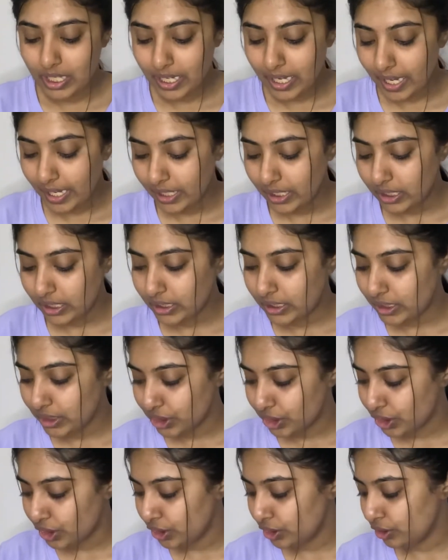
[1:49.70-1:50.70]
In
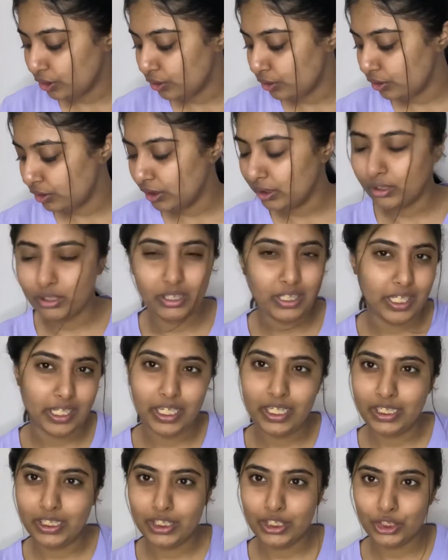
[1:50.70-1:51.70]
addition,
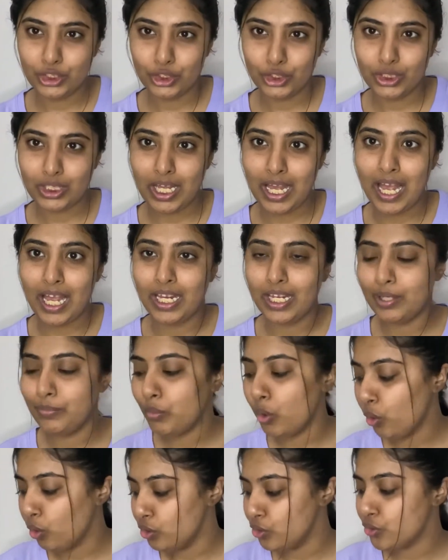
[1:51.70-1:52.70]
I am
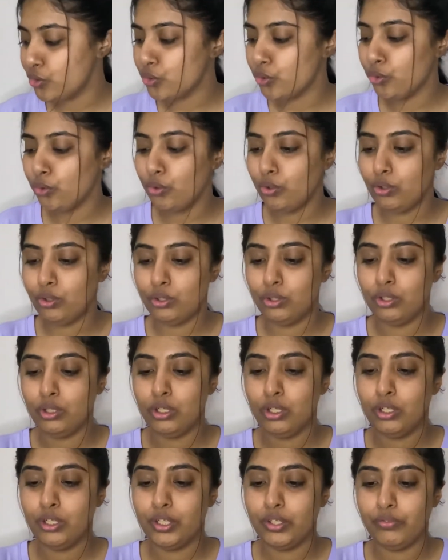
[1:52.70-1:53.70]
also
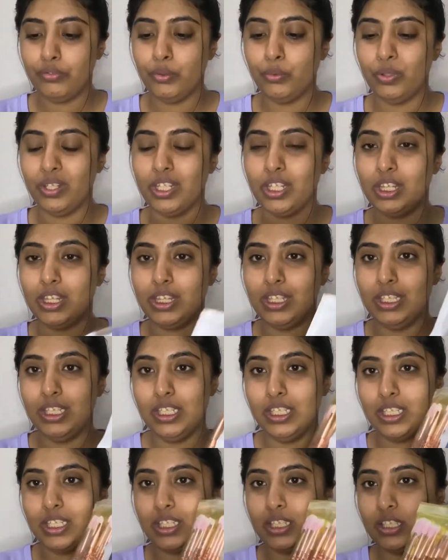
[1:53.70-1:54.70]
reviewing
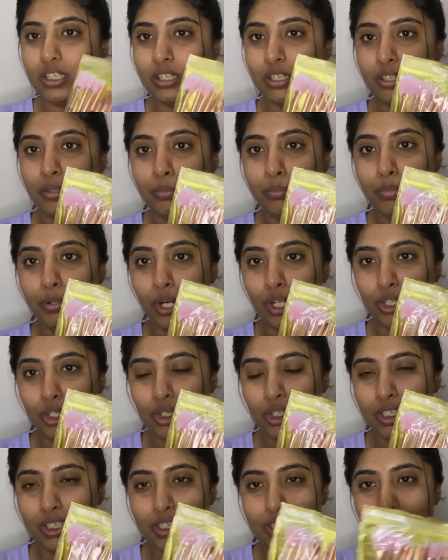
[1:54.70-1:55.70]
these
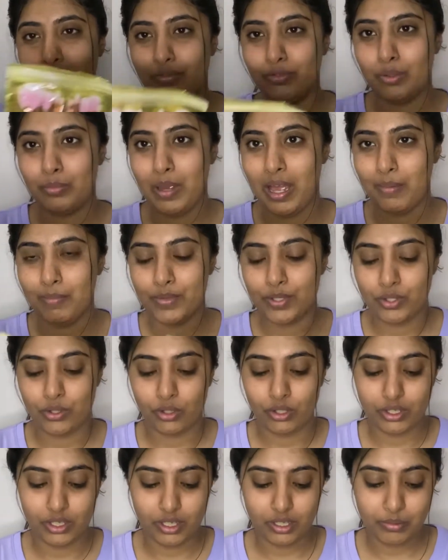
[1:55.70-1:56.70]
brushes. They're from
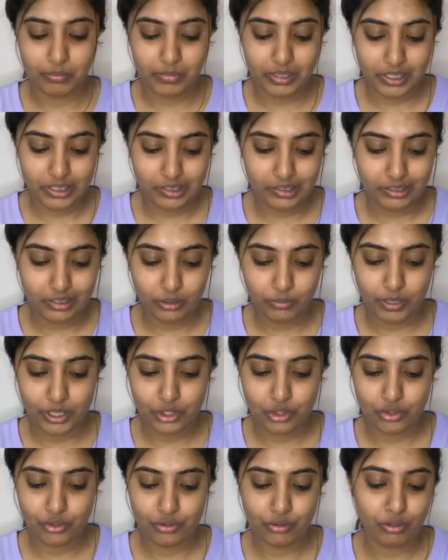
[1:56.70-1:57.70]
Amazon. They're completely new. I
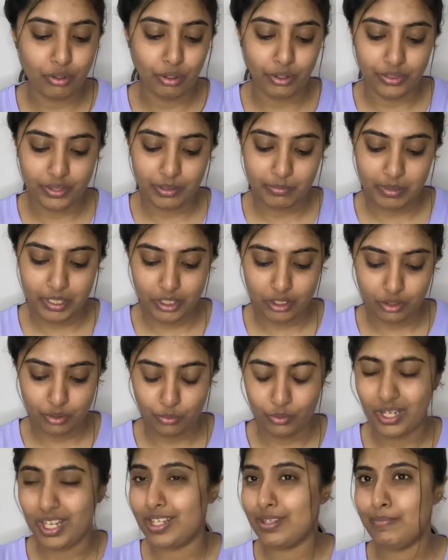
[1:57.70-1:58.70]
got them like 2
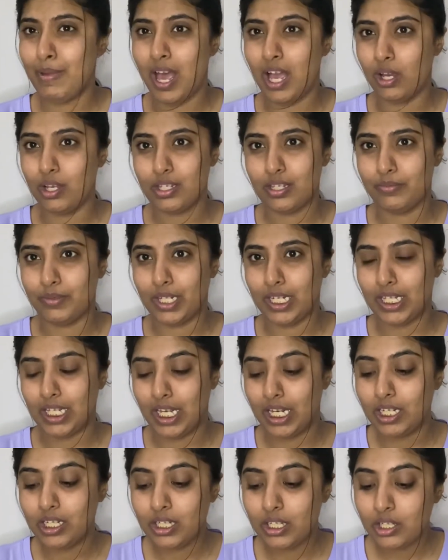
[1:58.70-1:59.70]
days back or something
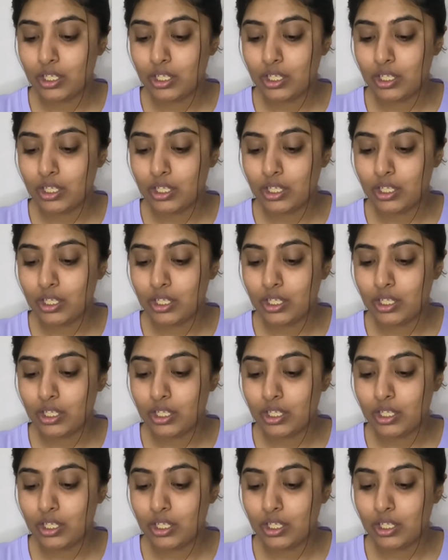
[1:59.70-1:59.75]
like that.